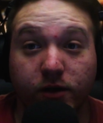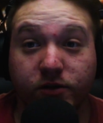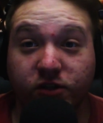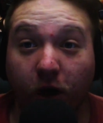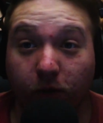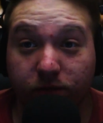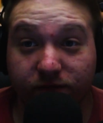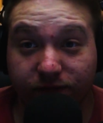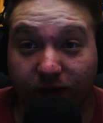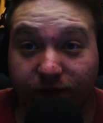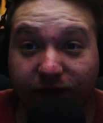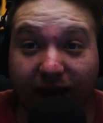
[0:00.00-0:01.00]
So,
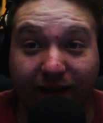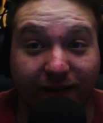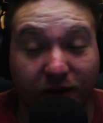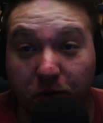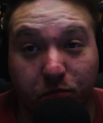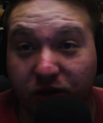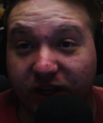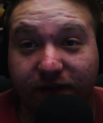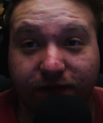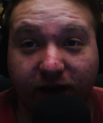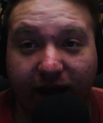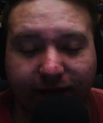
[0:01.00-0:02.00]
fun fact, completely
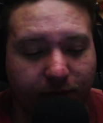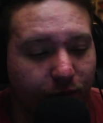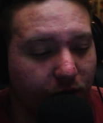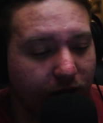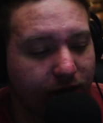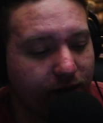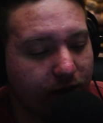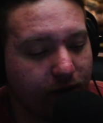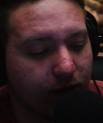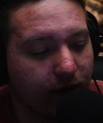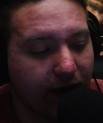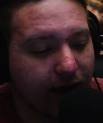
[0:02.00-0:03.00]
forgot to put into
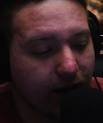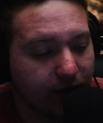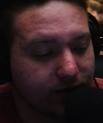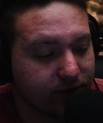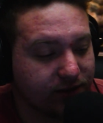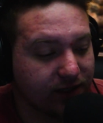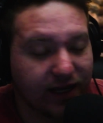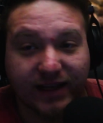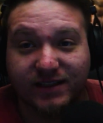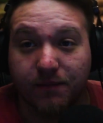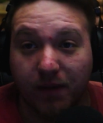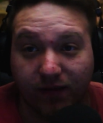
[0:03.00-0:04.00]
here, just in
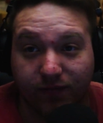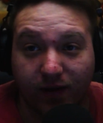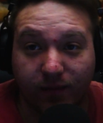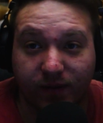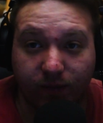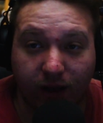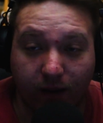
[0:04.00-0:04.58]
case it might find people